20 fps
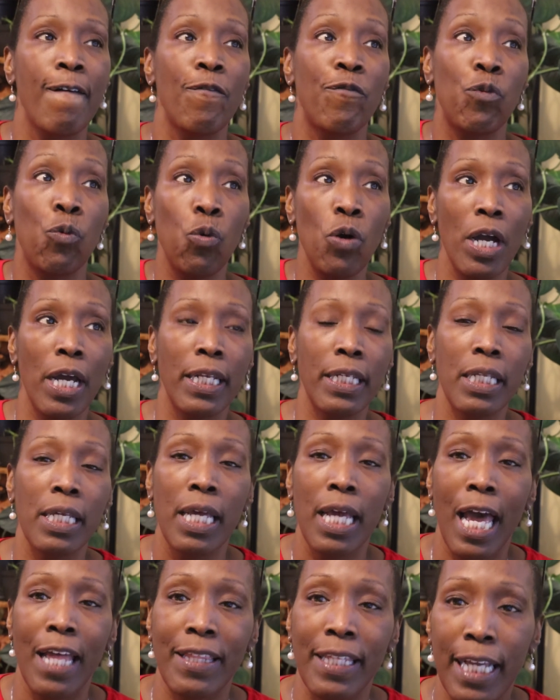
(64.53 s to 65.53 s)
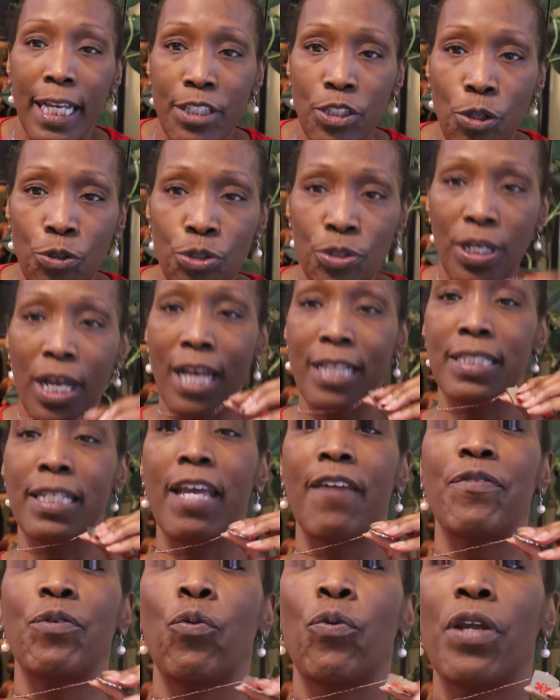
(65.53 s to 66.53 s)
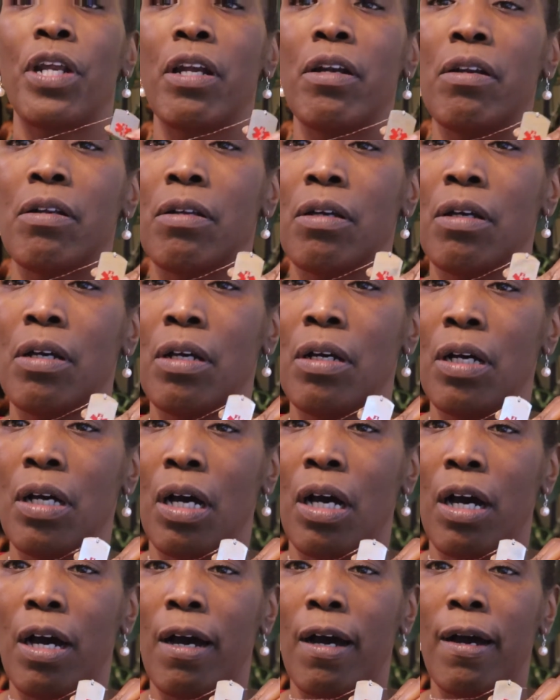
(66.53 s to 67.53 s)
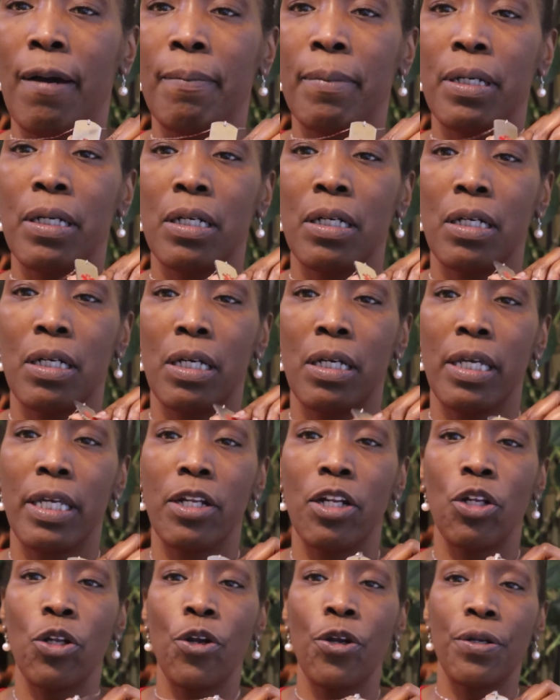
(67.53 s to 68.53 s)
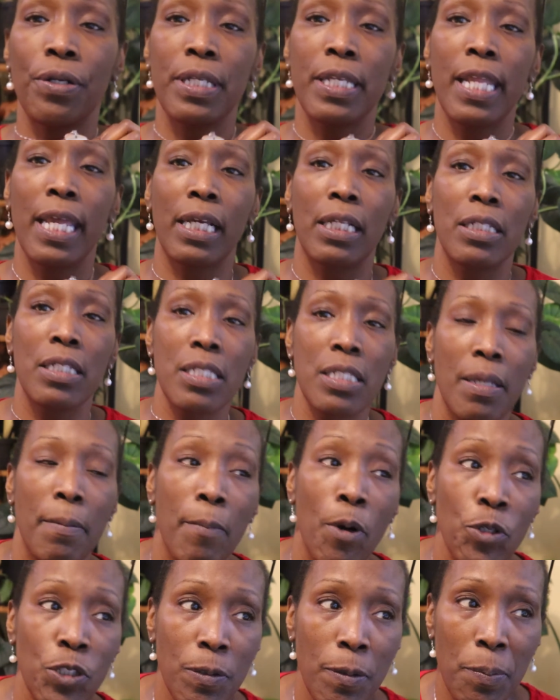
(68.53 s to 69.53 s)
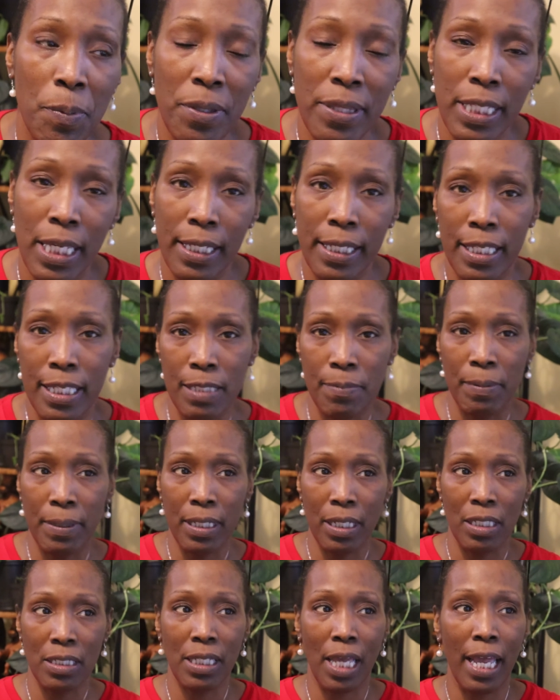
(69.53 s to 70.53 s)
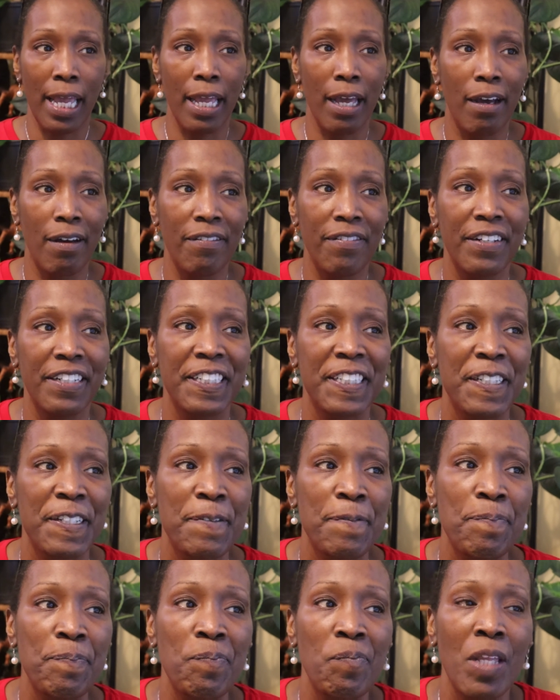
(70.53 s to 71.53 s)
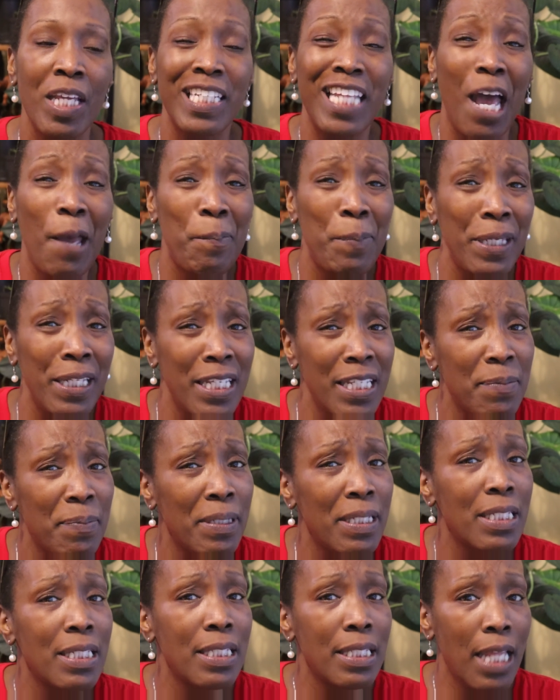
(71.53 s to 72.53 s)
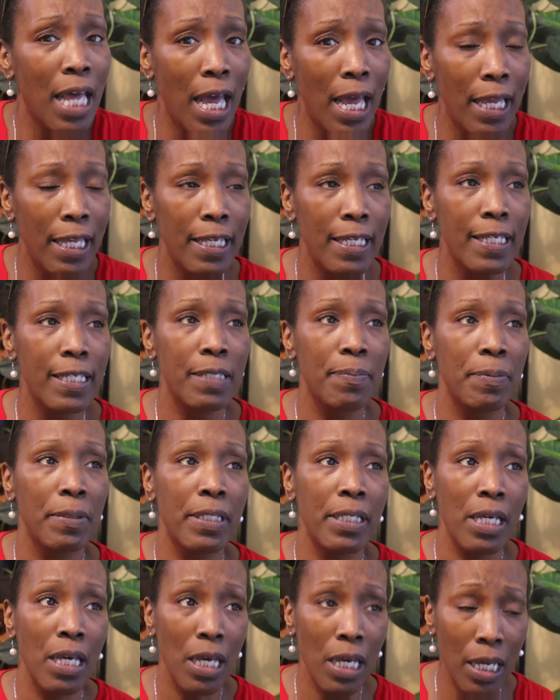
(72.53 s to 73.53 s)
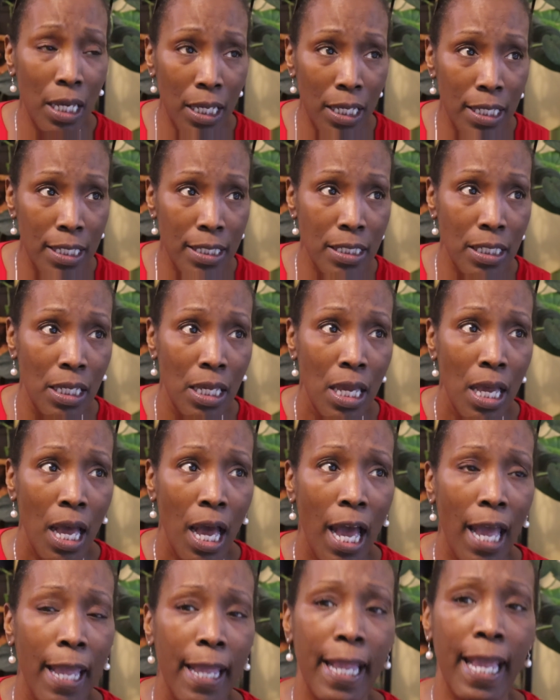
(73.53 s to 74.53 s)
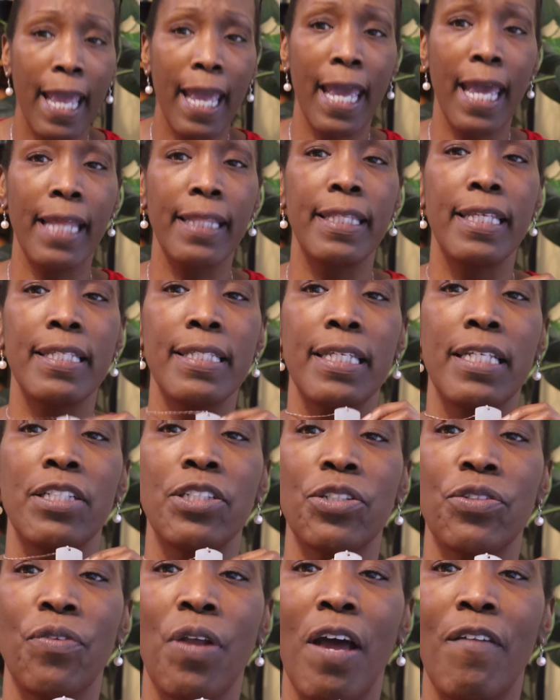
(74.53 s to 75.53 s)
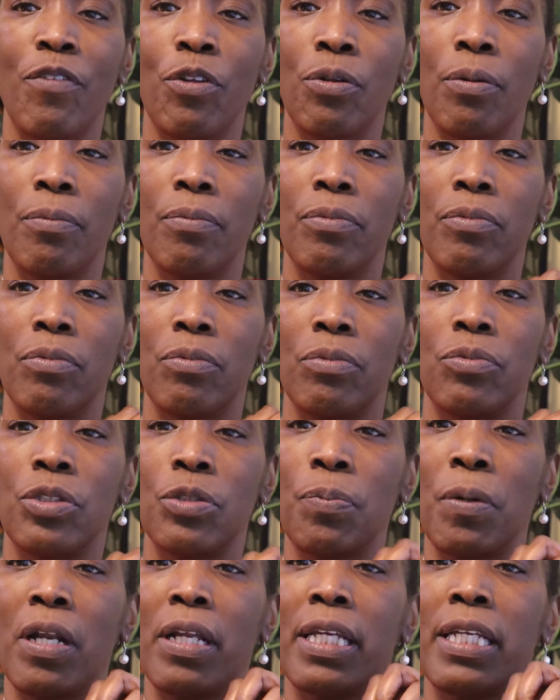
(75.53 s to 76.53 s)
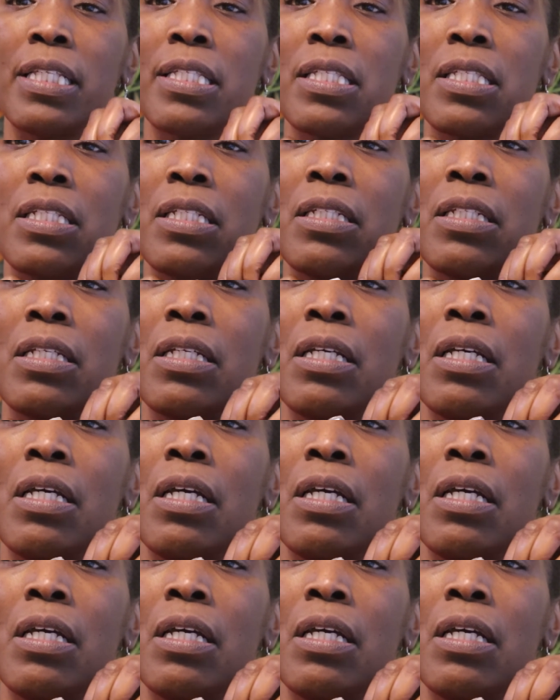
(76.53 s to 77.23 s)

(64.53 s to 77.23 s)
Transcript: For one, I think I told you guys I have to wear um, an alert necklace, and most people think it's because I have diabetes, but it's not. It's because I had this inscribed on the, which probably can't see,